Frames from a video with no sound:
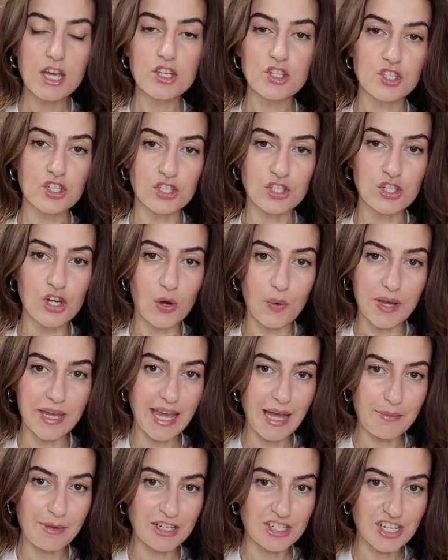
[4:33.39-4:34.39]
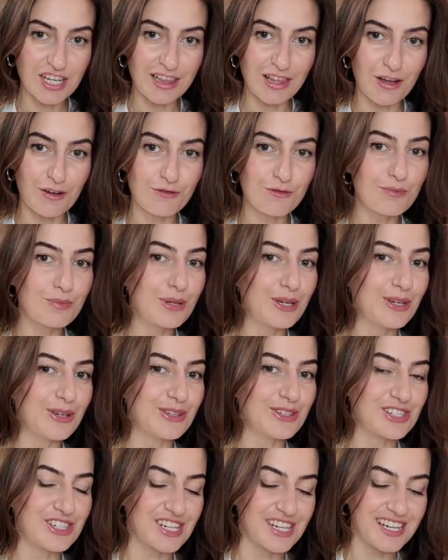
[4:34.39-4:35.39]
just knowing how much I love
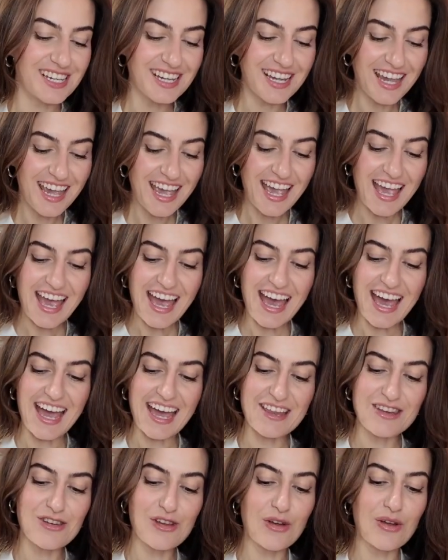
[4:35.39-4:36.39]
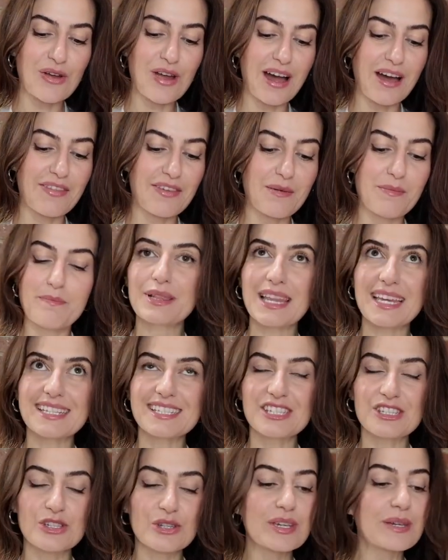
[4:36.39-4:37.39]
Pucci and no other
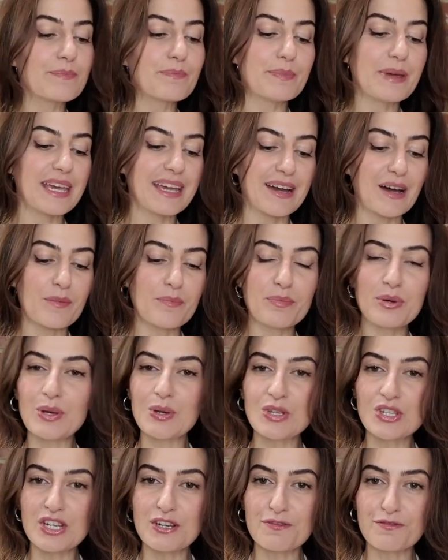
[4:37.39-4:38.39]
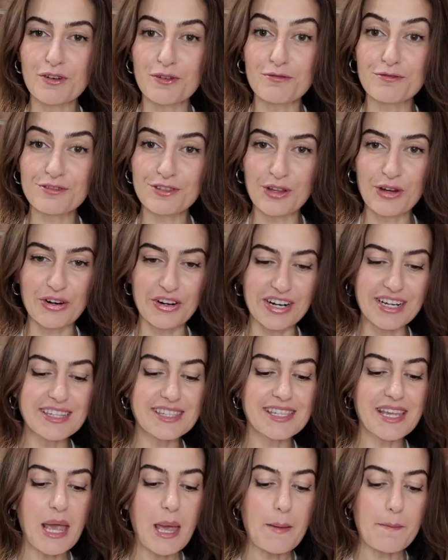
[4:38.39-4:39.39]
place to pick up Pucci from Florence.